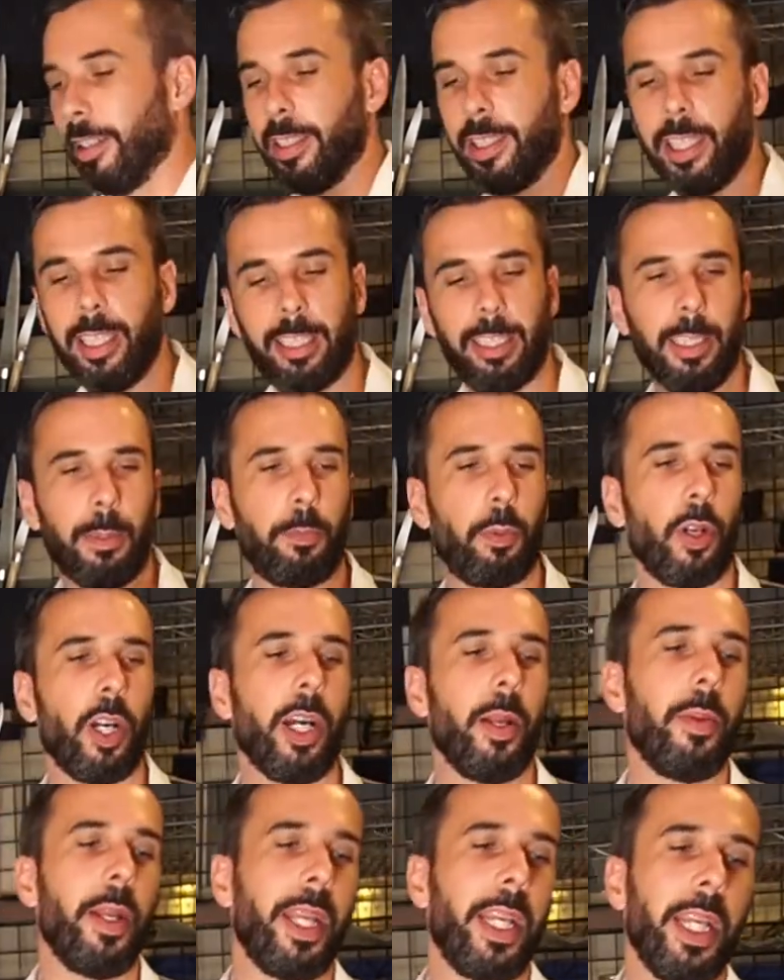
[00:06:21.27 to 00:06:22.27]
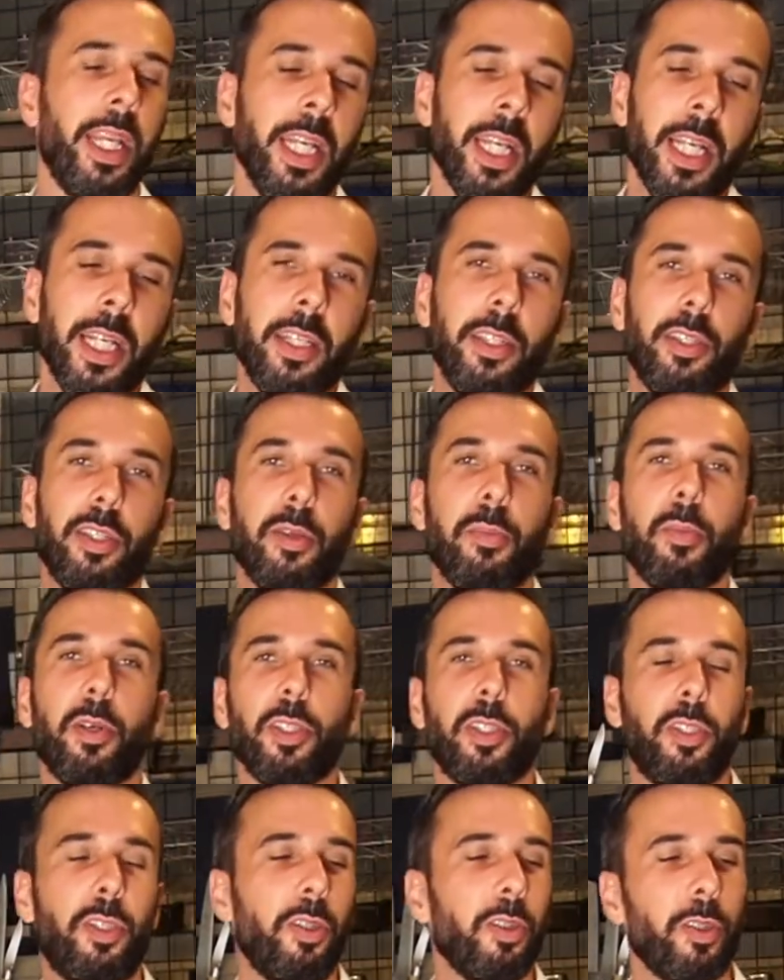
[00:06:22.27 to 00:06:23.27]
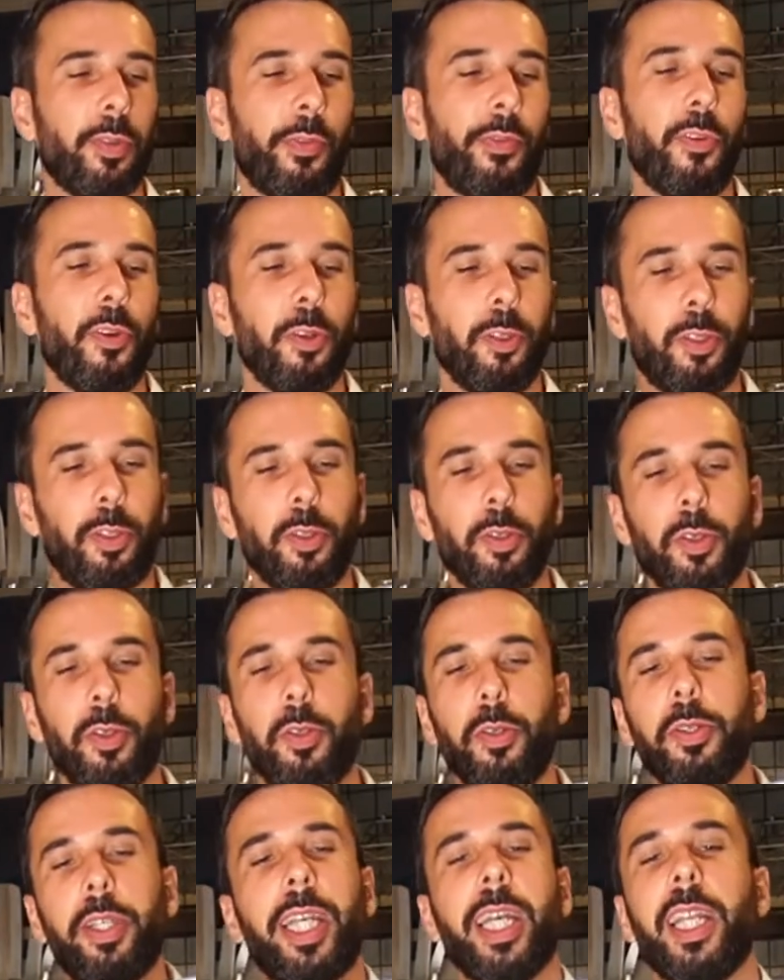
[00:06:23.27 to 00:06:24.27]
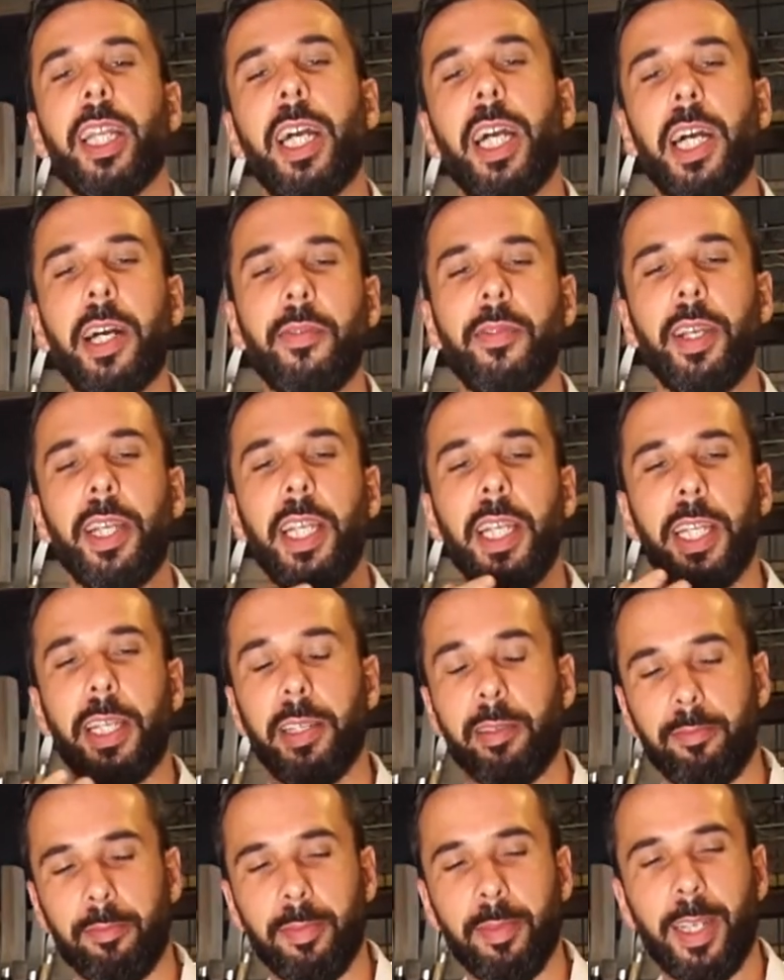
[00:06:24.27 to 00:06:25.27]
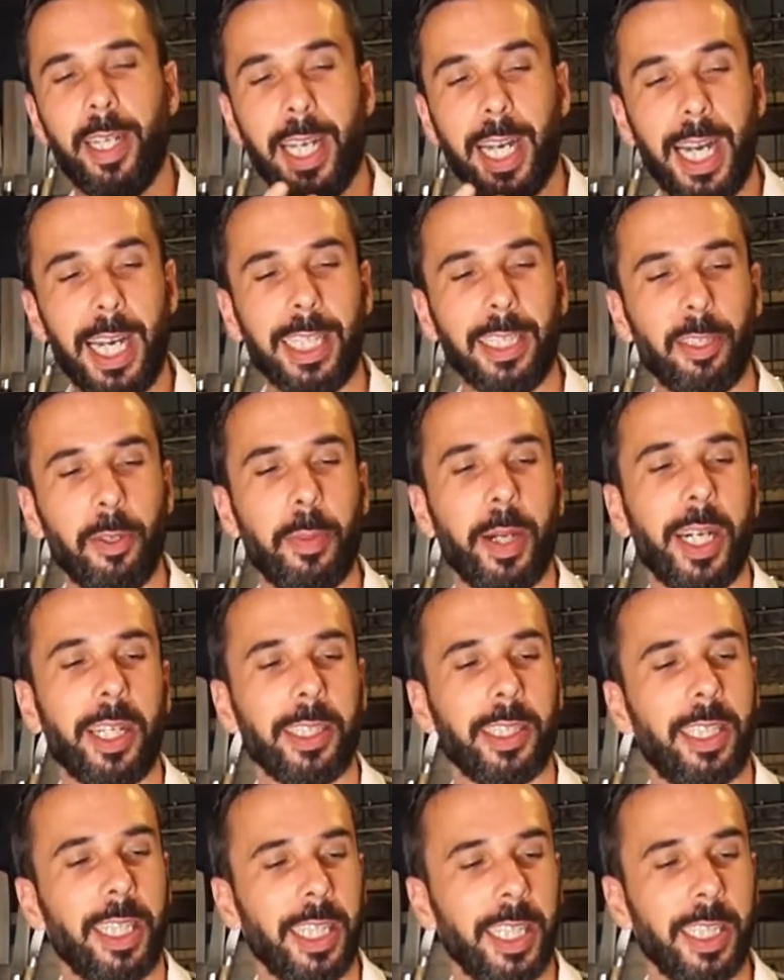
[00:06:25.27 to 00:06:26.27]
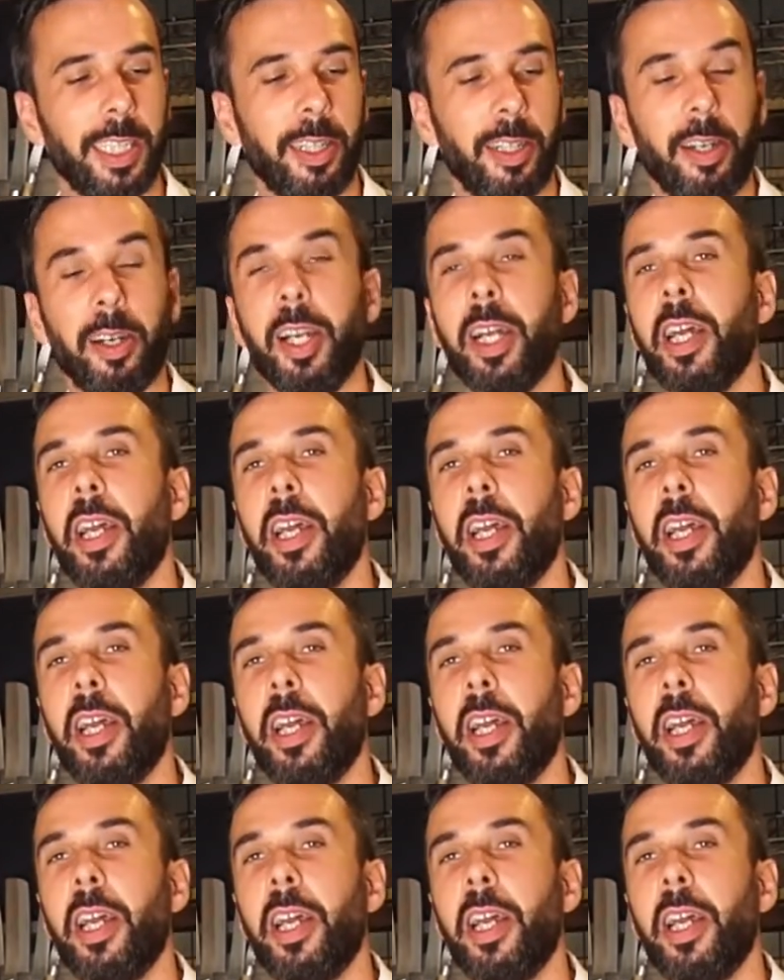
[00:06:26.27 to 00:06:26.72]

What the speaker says: this is probably the most useful tool you can have as a bartender.